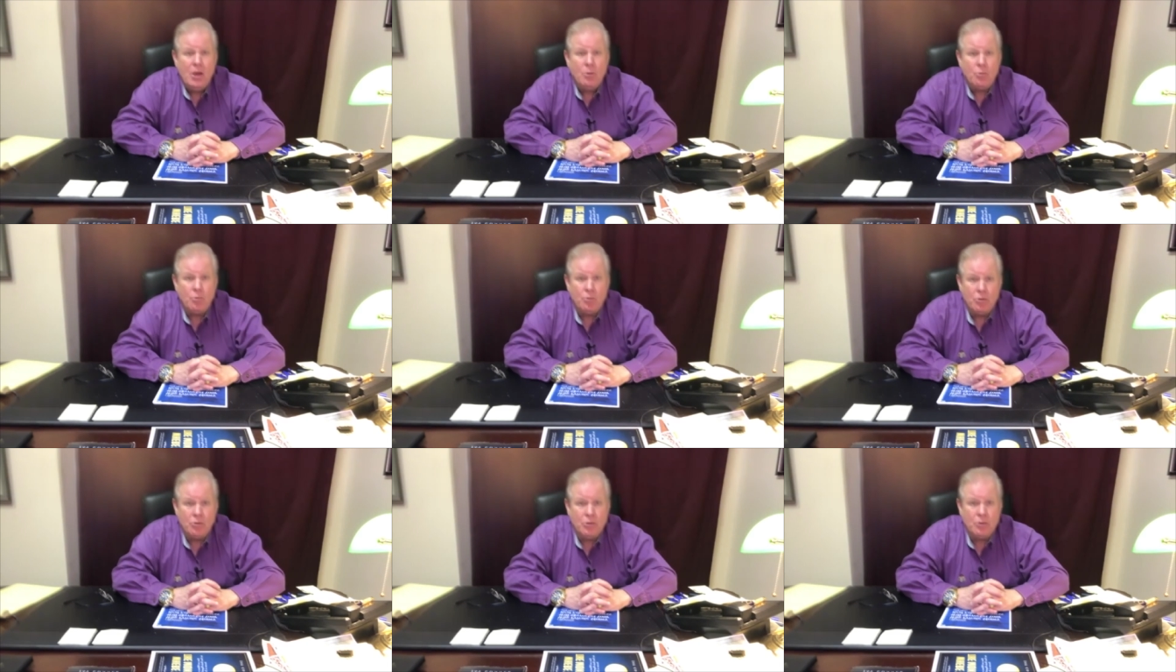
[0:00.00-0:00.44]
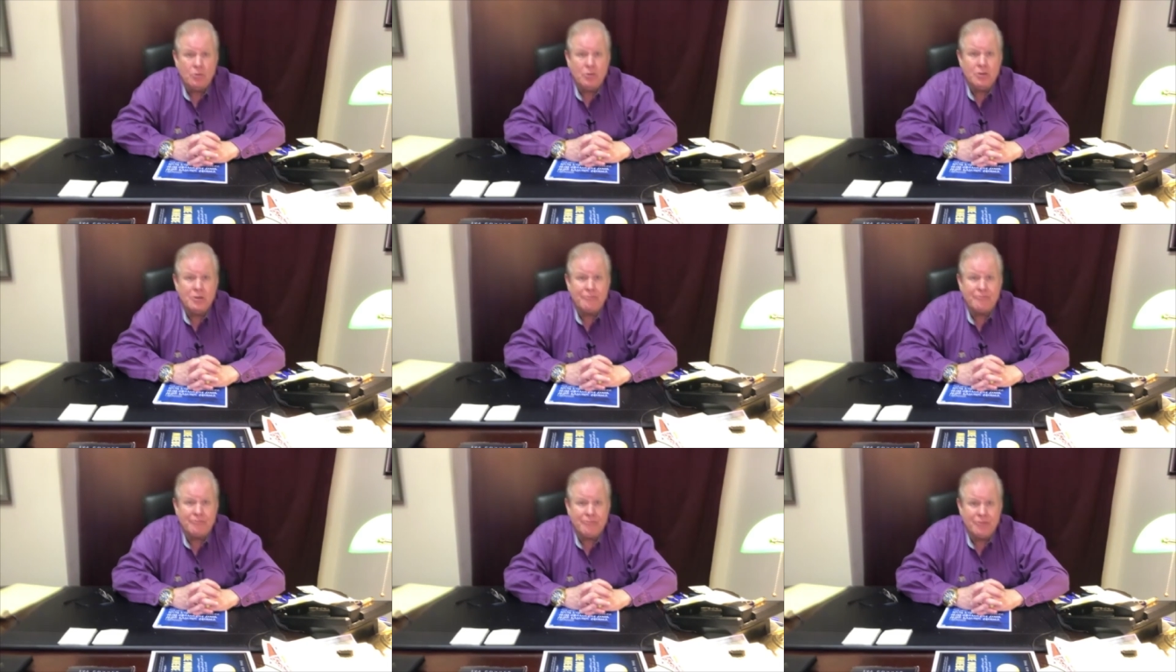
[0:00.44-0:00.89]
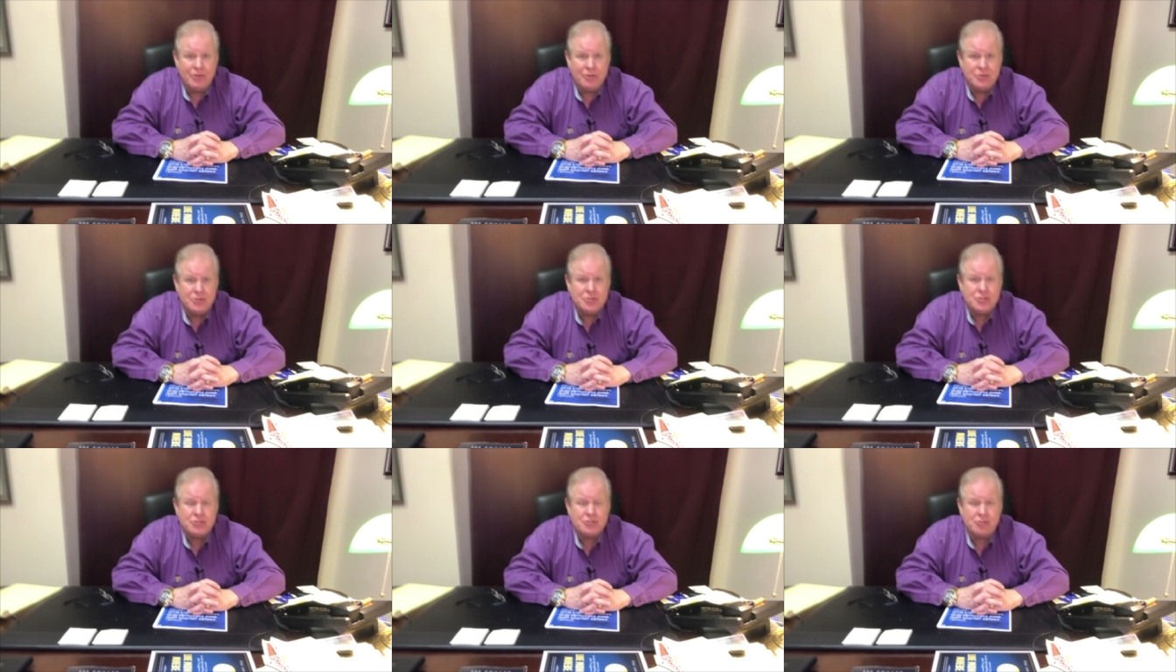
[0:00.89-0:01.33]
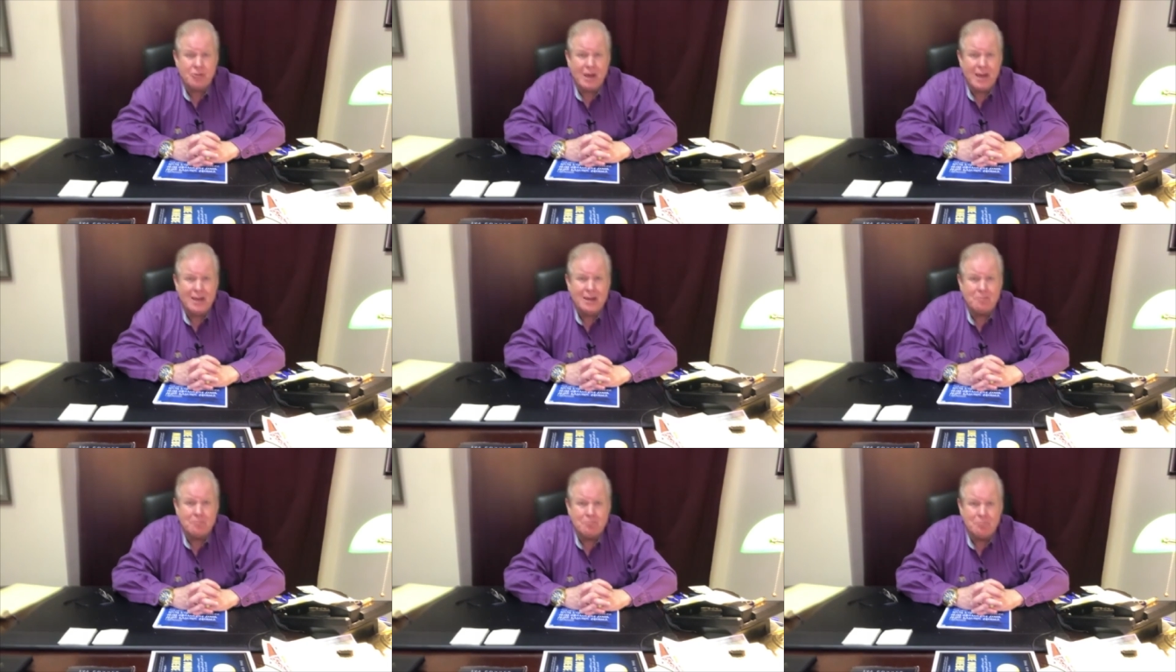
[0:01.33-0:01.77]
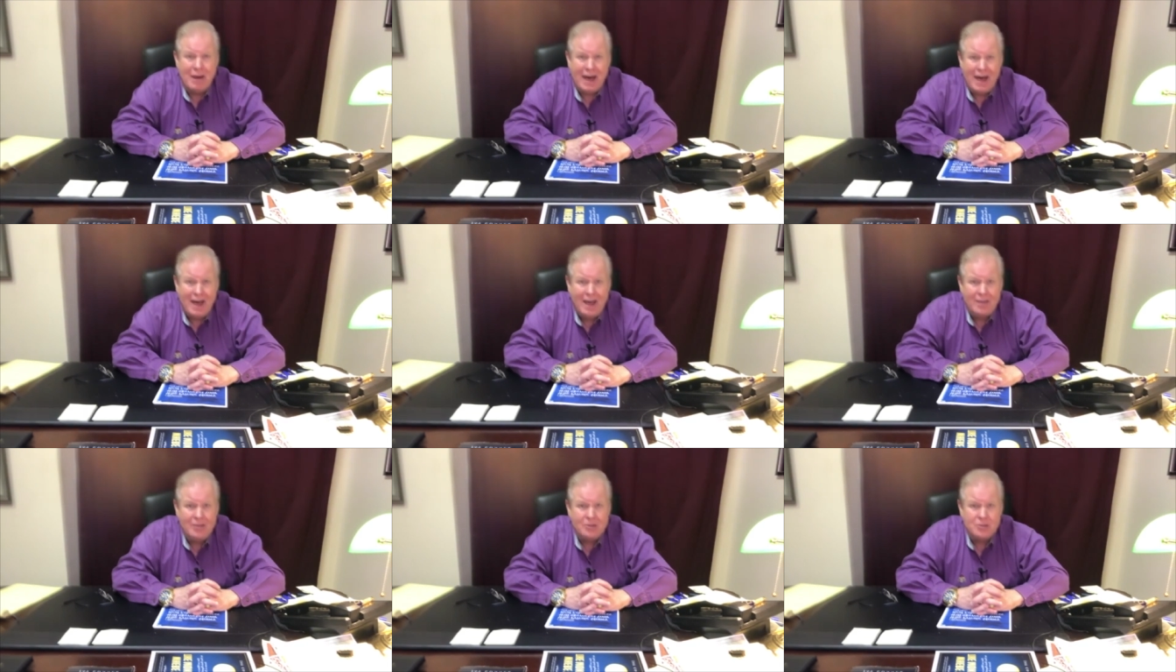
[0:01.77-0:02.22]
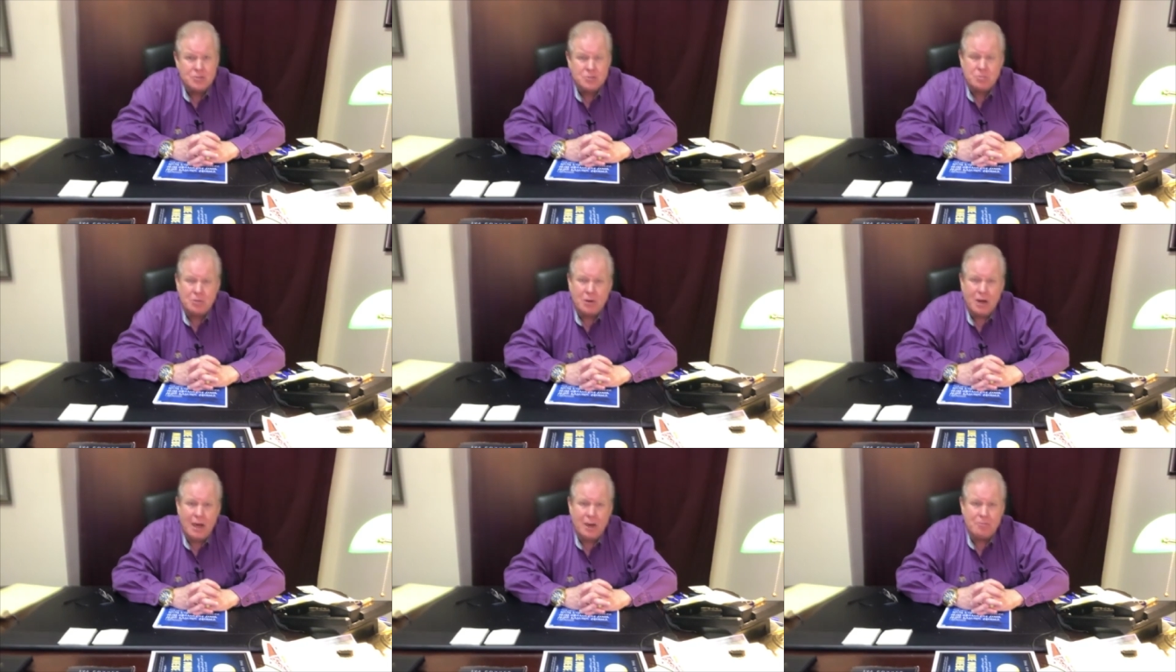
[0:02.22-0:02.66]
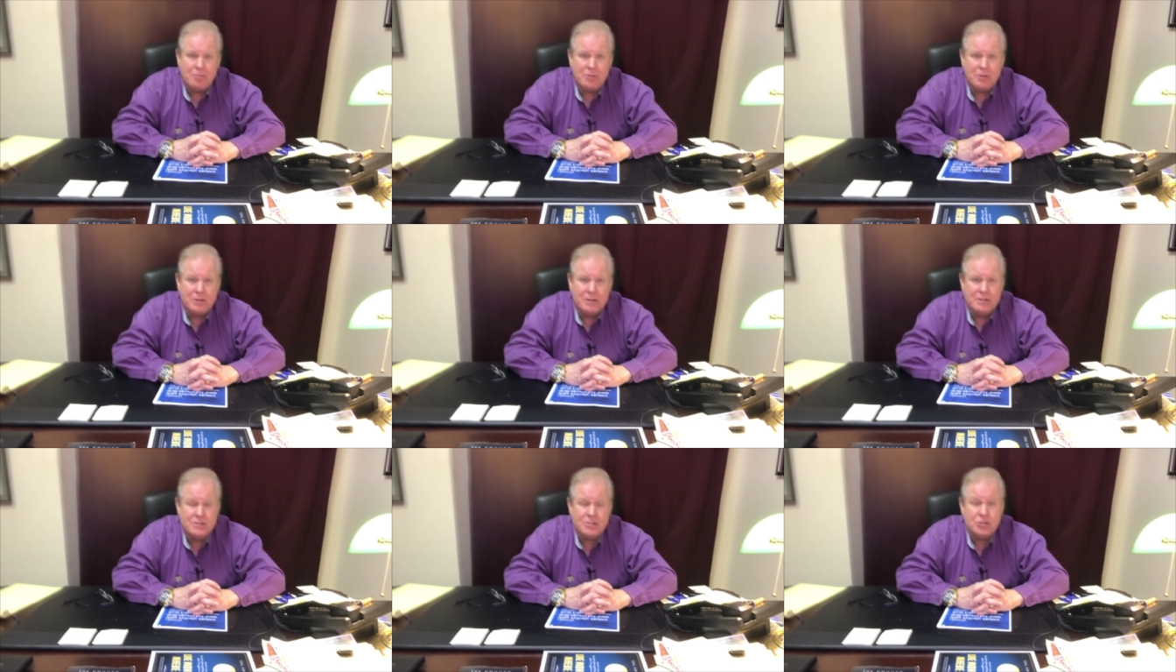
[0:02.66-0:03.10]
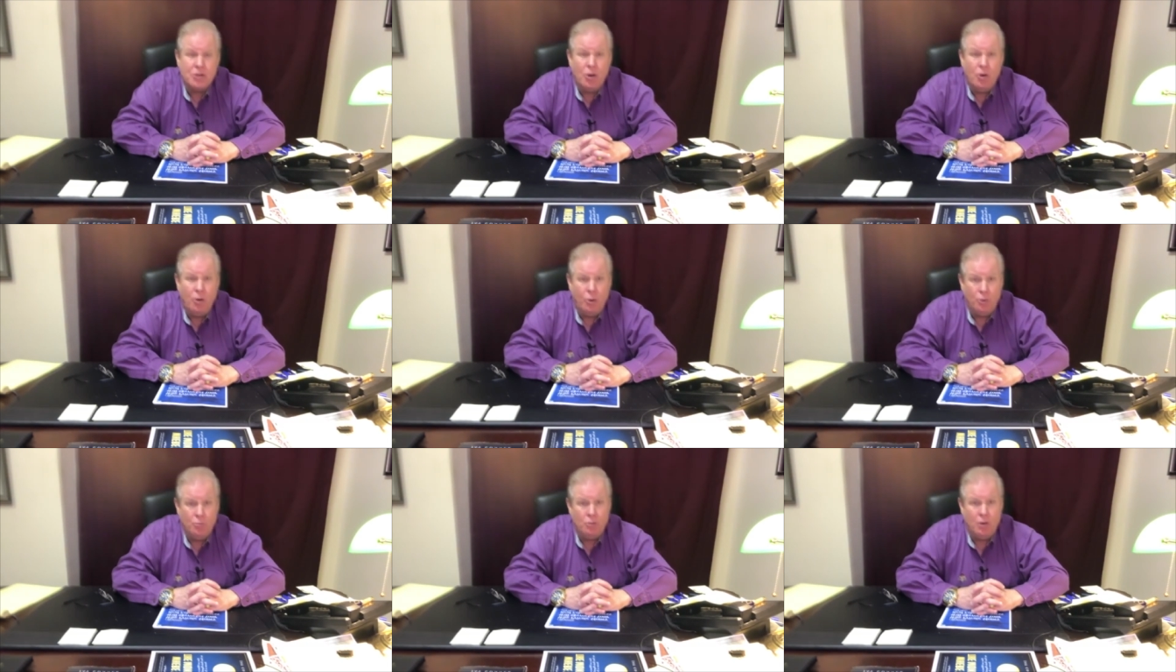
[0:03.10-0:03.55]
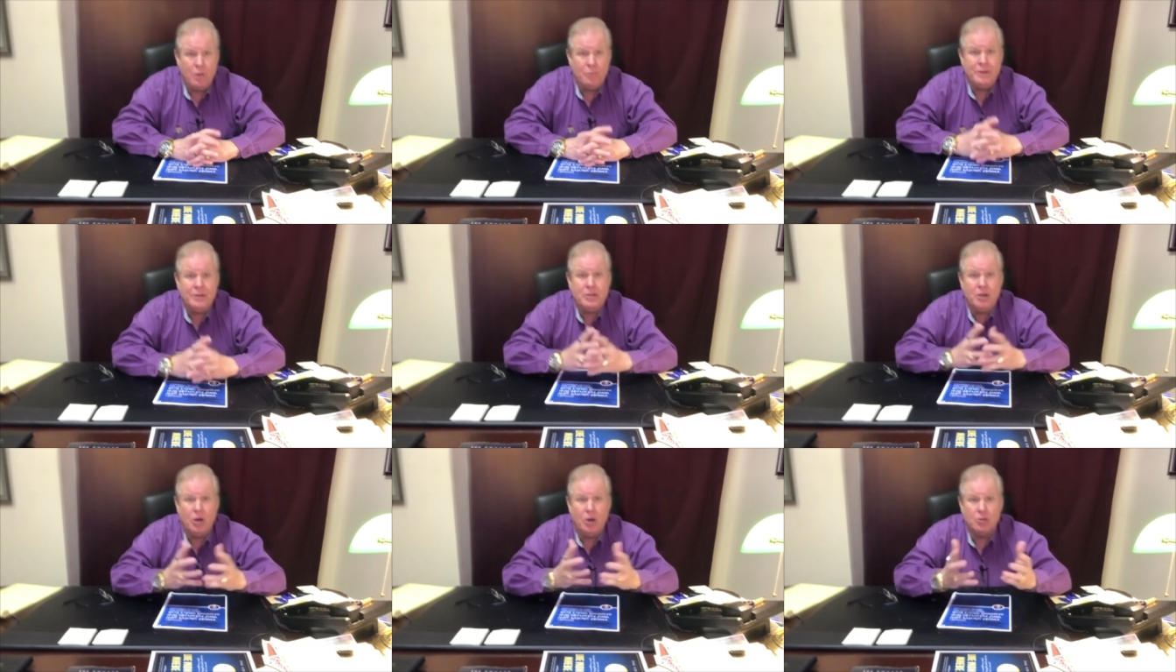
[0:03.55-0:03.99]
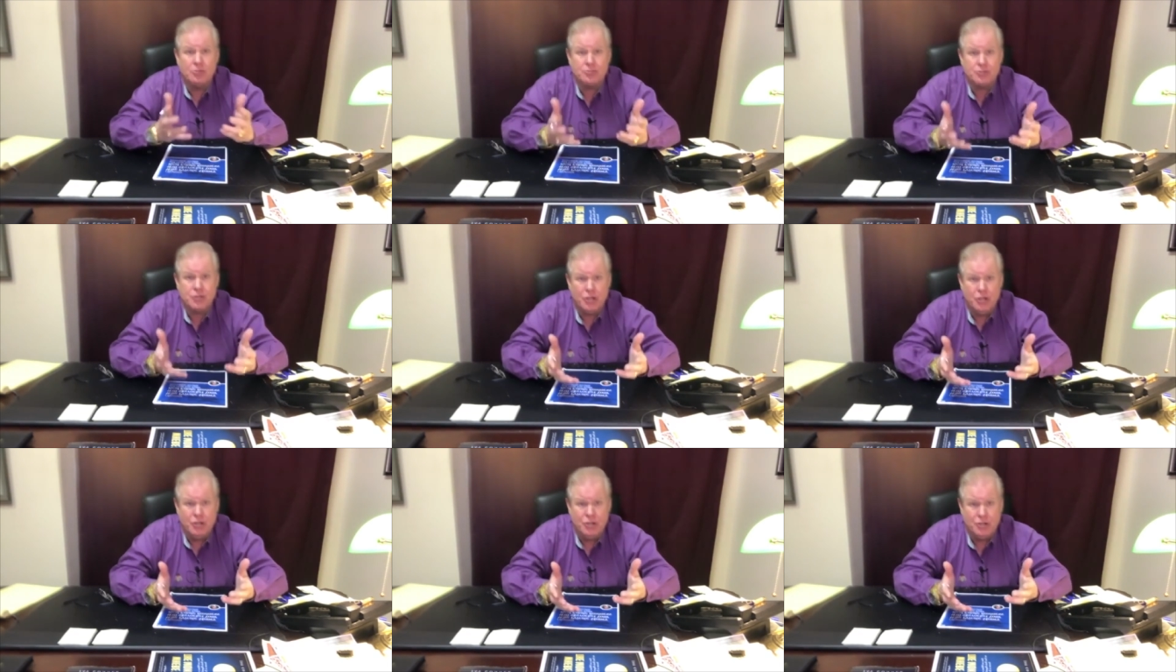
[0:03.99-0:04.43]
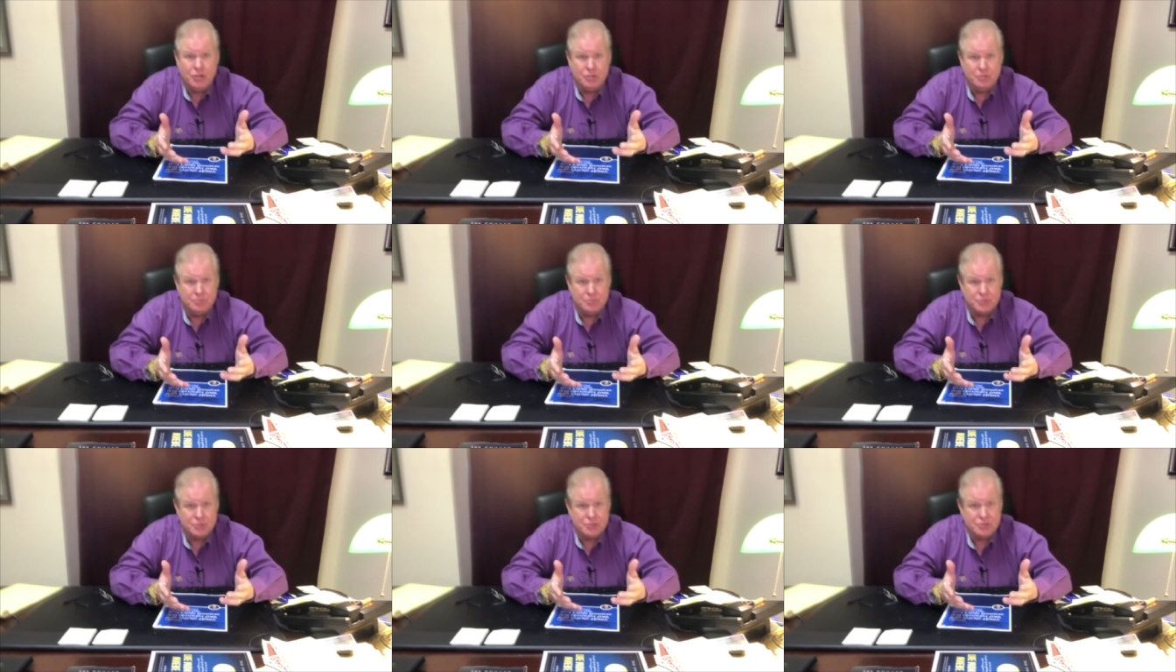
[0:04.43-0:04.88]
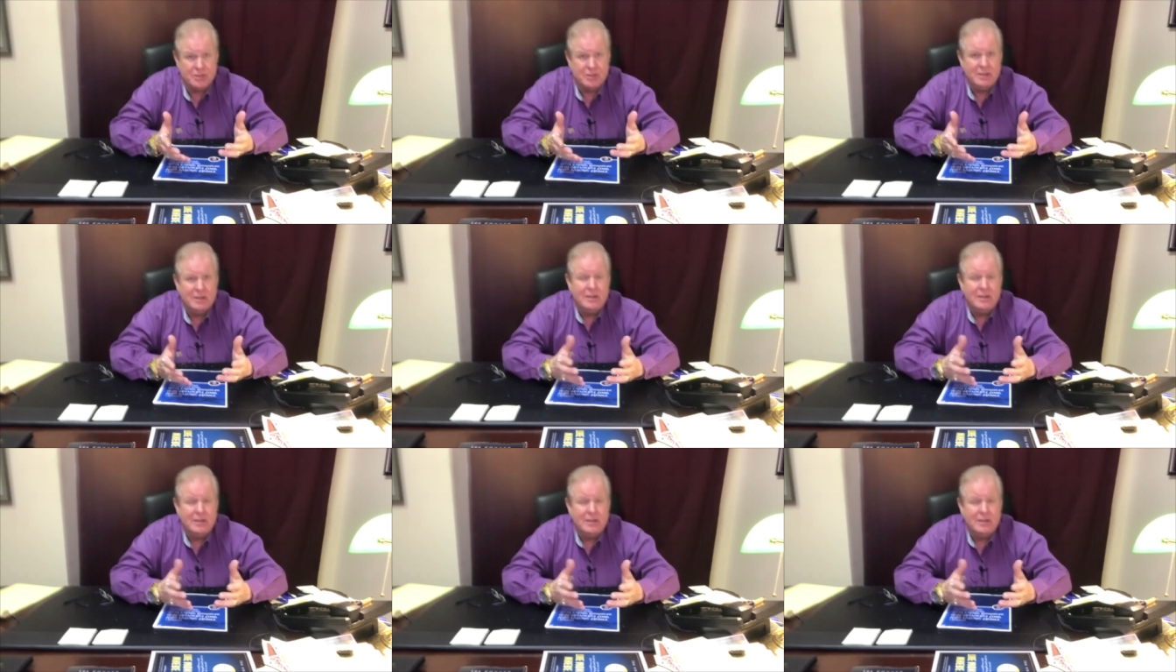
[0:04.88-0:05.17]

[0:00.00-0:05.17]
we're going to first try to buy those properties on what we call terms.